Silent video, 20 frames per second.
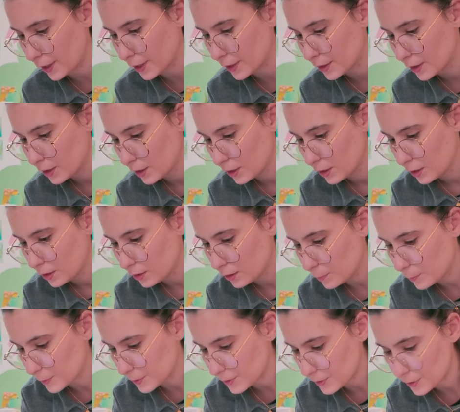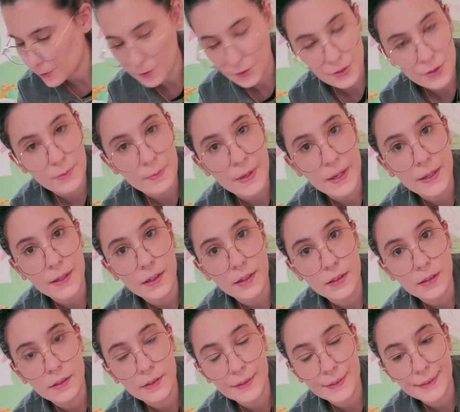that the person is going to make
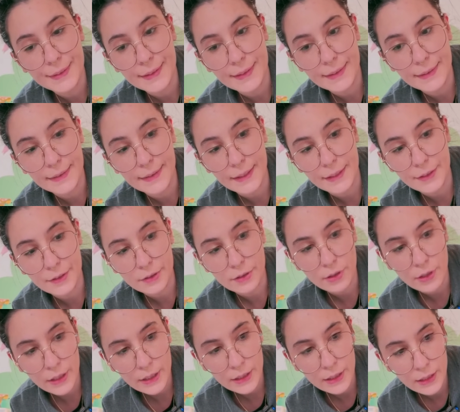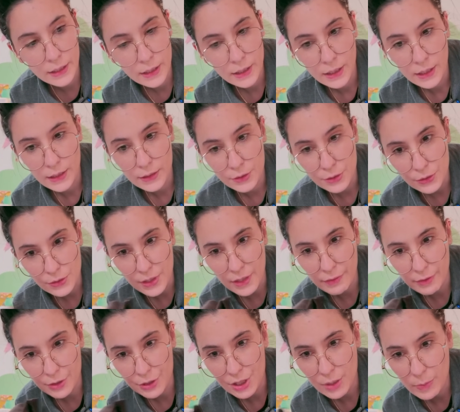later on to
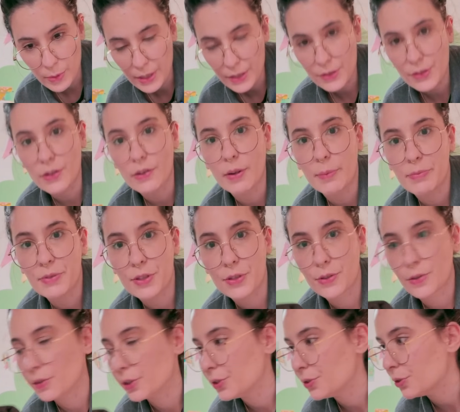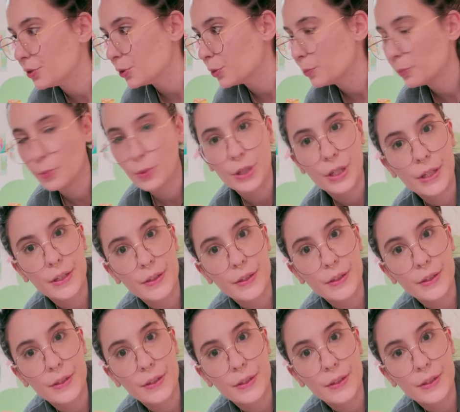save on shipping, so I'm just going to put